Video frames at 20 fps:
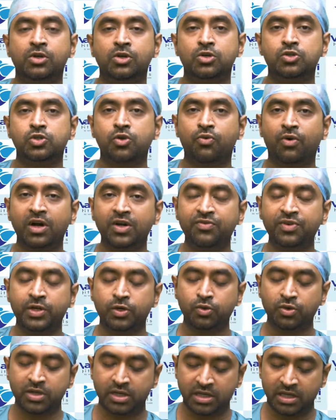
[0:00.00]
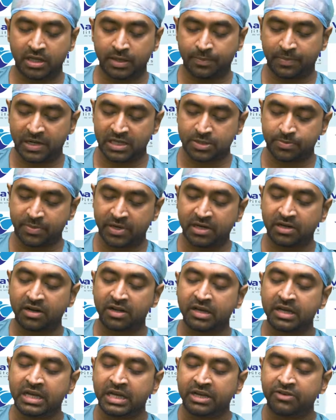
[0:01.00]
So what we do in knee replacement,
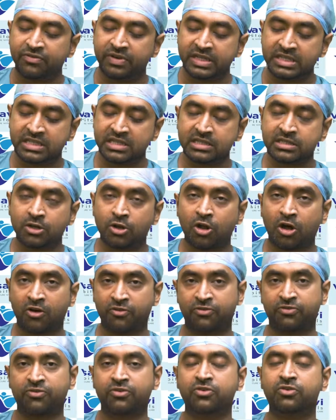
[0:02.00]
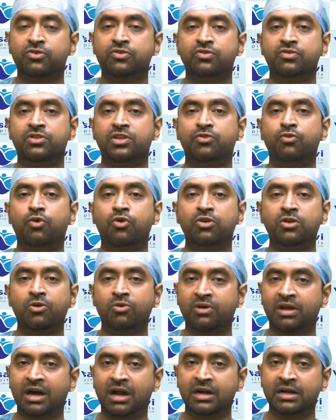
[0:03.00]
we chisel off the worn
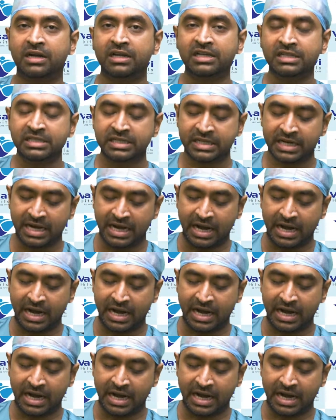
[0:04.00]
out cartilage